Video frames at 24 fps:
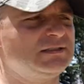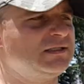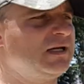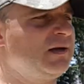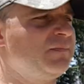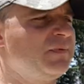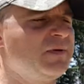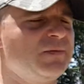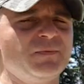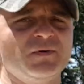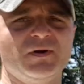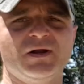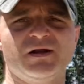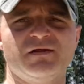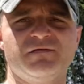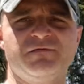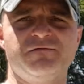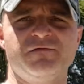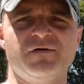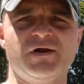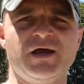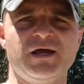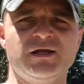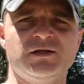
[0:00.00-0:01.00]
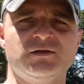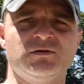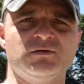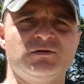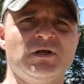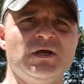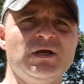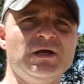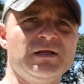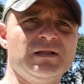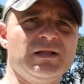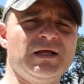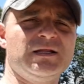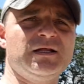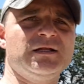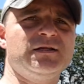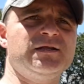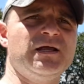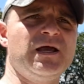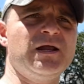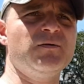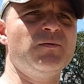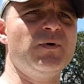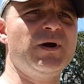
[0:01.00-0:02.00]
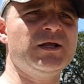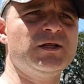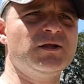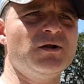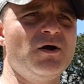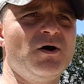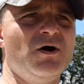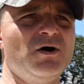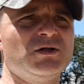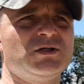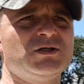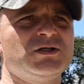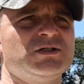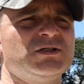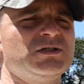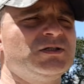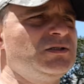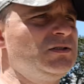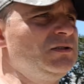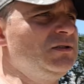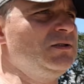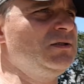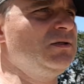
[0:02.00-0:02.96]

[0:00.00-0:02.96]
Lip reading: Some people are afraid that the 10 weight rods